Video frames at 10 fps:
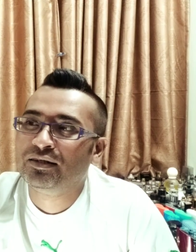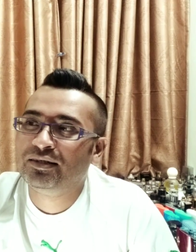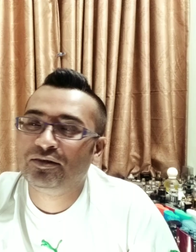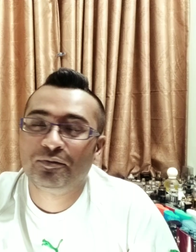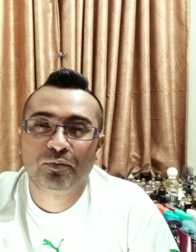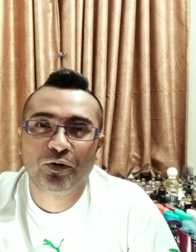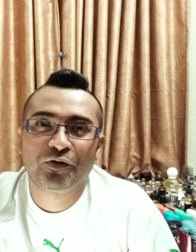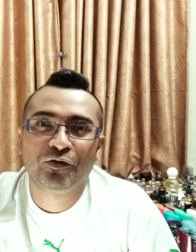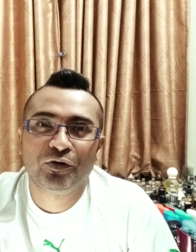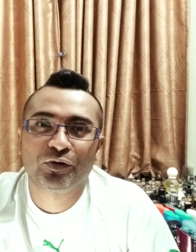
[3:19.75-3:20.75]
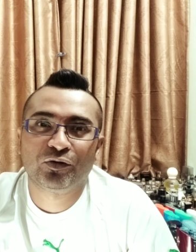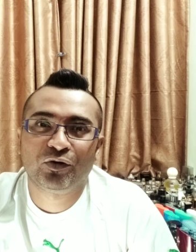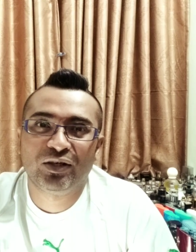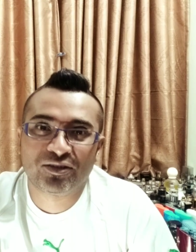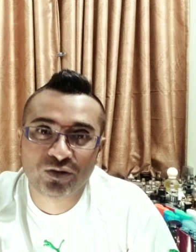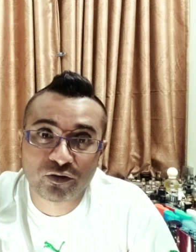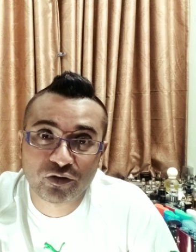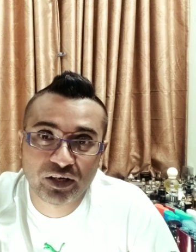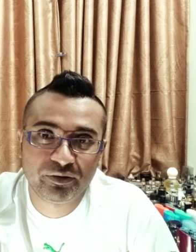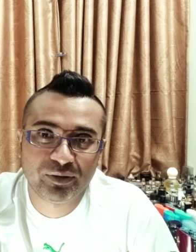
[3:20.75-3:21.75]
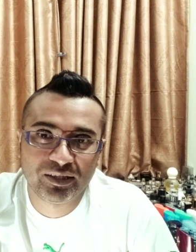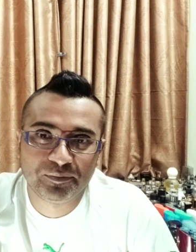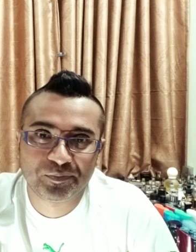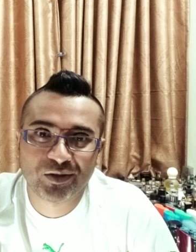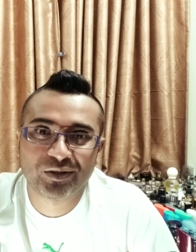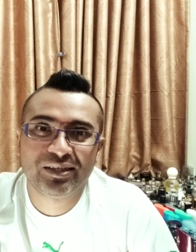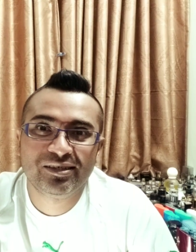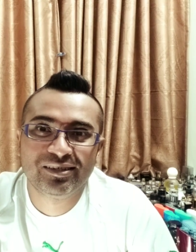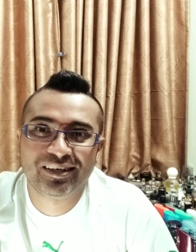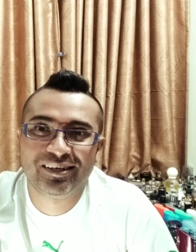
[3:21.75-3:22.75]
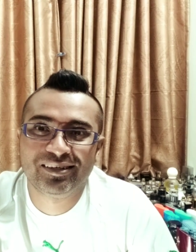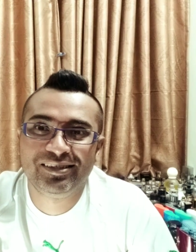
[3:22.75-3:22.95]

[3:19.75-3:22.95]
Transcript: this perfume first of all is not for everybody okay uh,